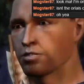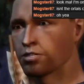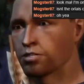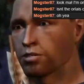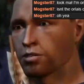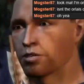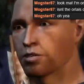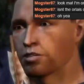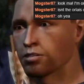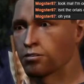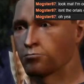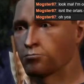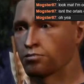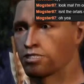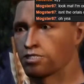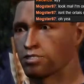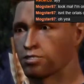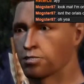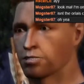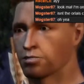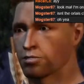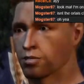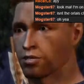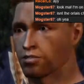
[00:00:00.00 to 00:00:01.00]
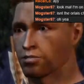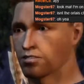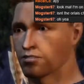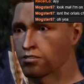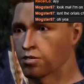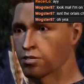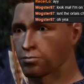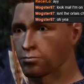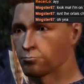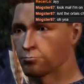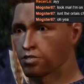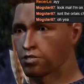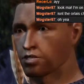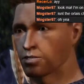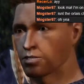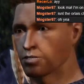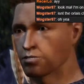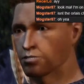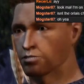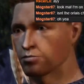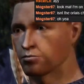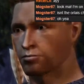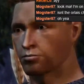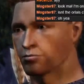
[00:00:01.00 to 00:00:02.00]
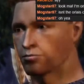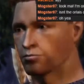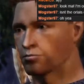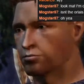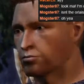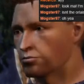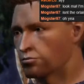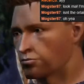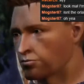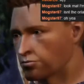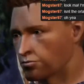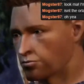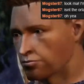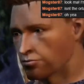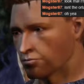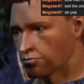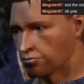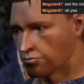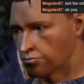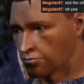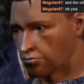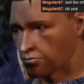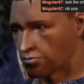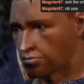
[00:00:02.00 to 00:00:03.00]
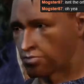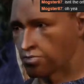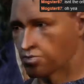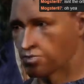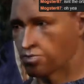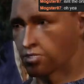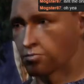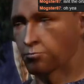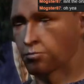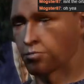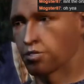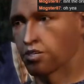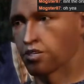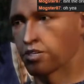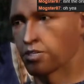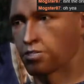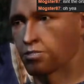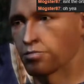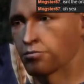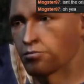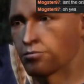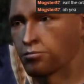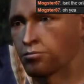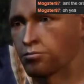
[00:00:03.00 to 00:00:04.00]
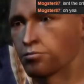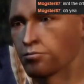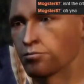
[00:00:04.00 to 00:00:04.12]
So that means whatever happens, it's up to us.